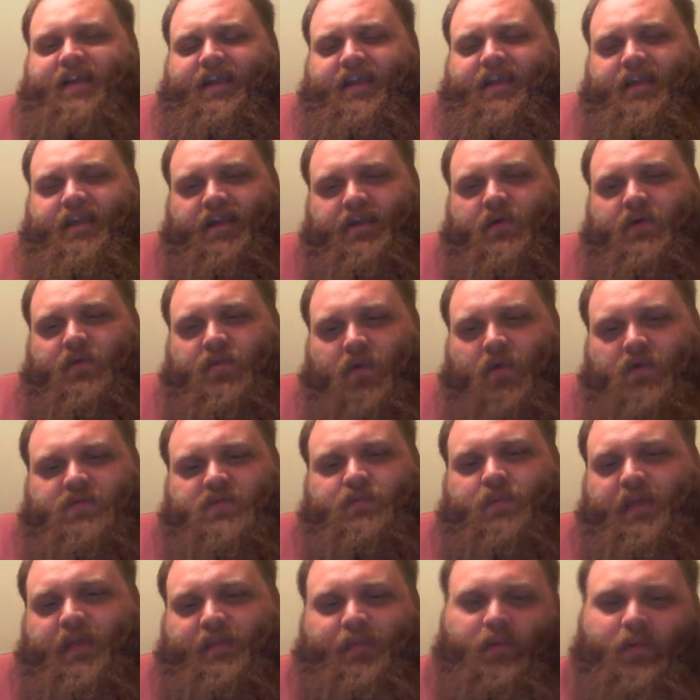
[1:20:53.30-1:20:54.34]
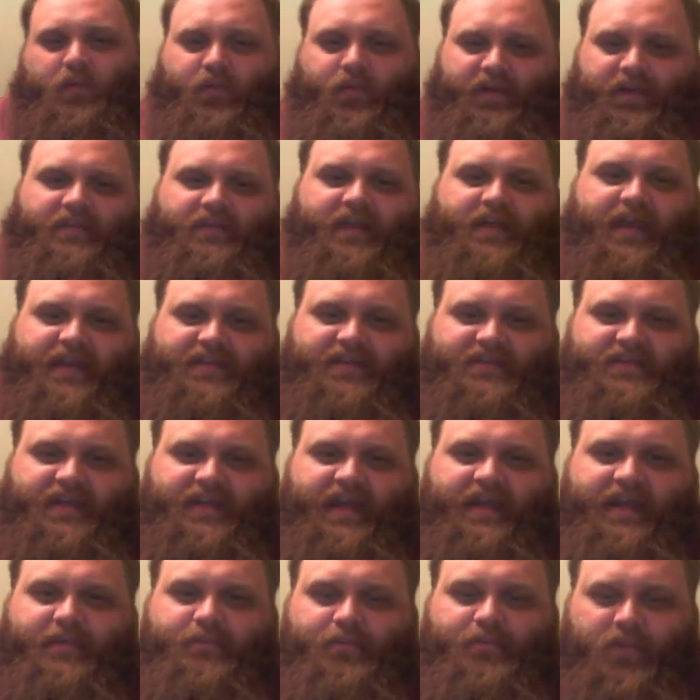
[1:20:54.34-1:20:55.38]
Those people realize
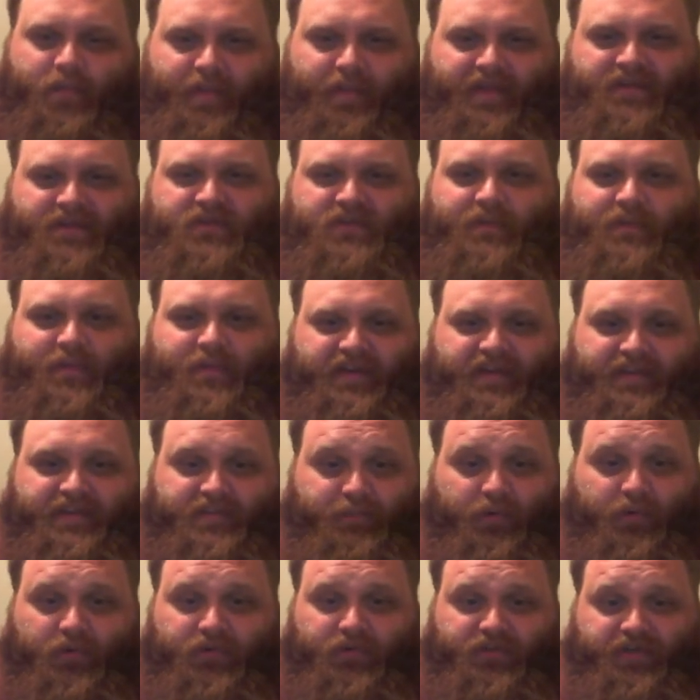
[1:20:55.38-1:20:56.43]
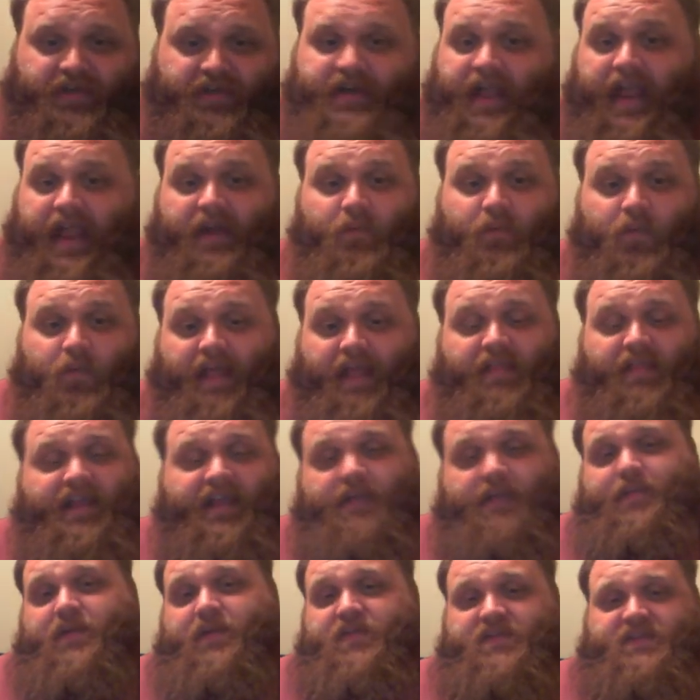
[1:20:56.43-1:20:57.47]
that the mainstream media is bullshit. And what I
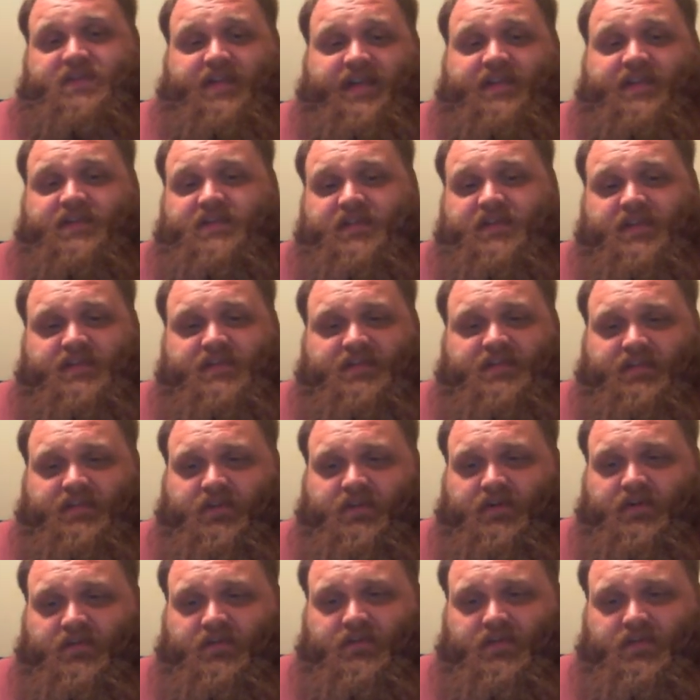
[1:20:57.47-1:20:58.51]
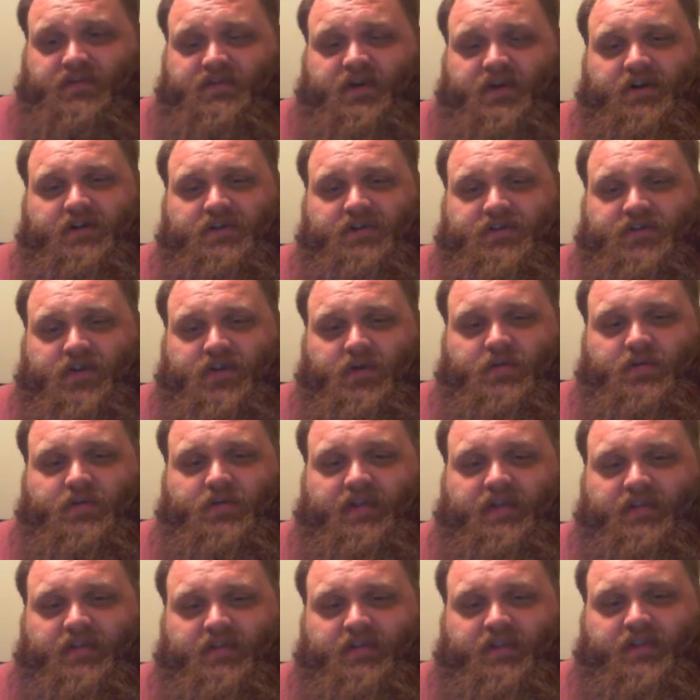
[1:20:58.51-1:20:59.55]
like about the States is that they're starting to show
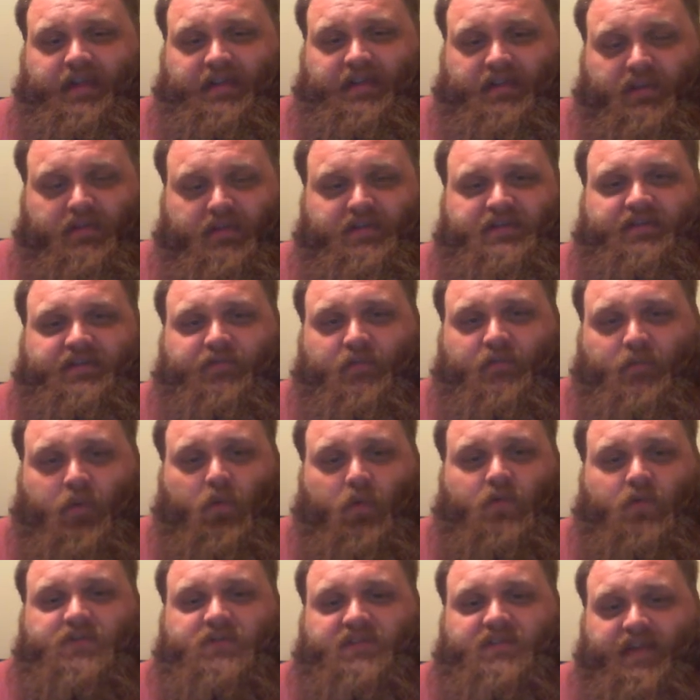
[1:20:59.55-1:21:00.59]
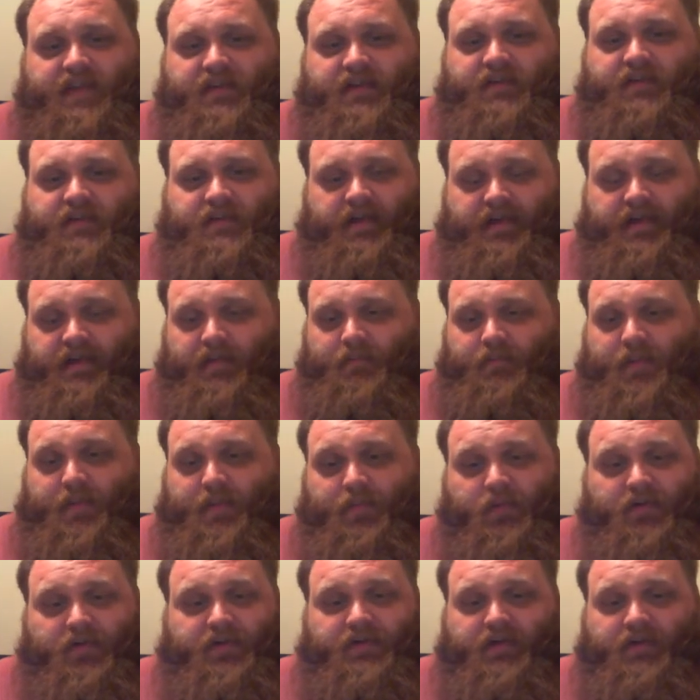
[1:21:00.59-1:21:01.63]
that, like, in different polls, that
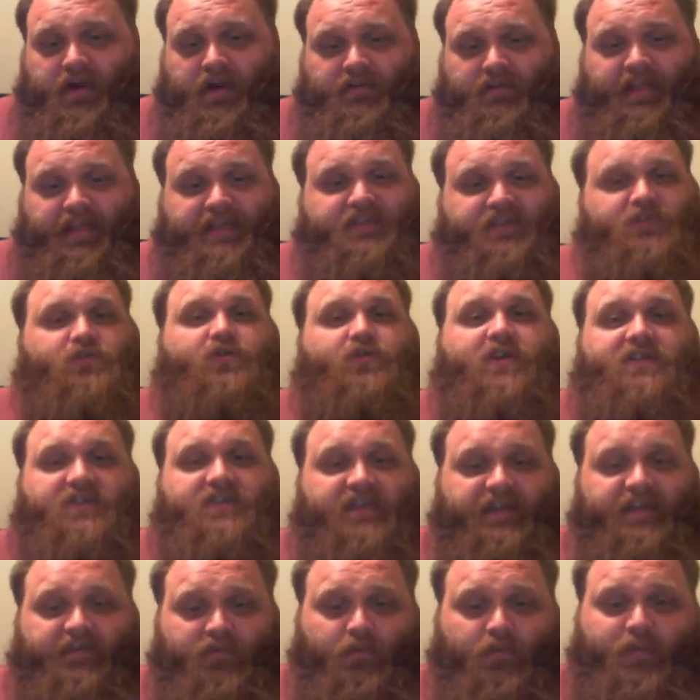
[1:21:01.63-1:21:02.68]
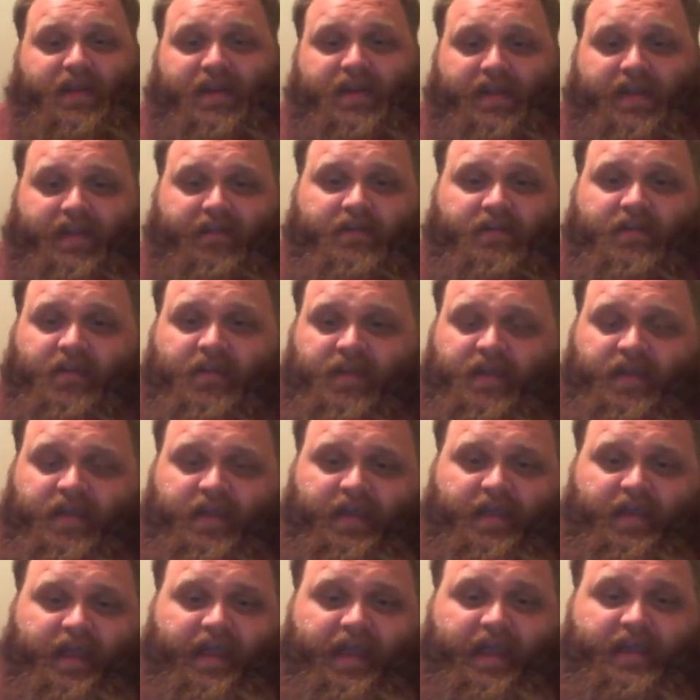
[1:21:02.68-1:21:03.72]
people are less trusting of the media.
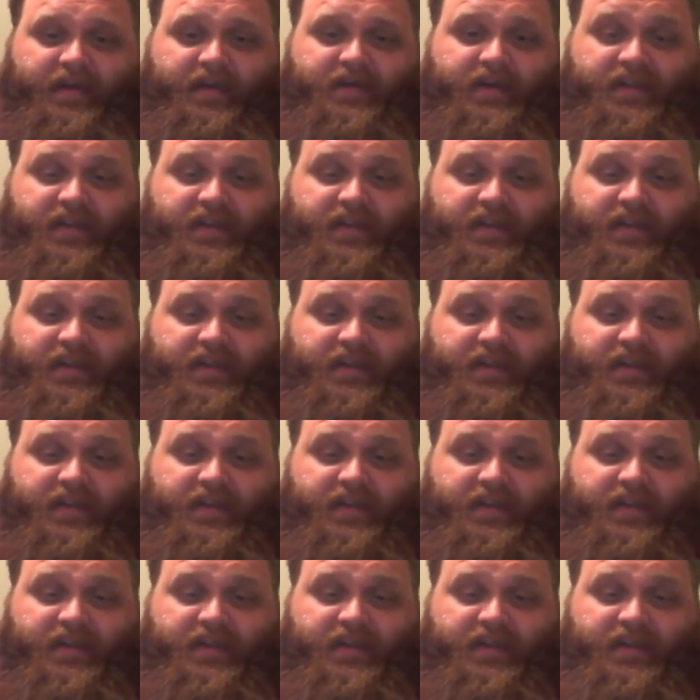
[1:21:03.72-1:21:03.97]
And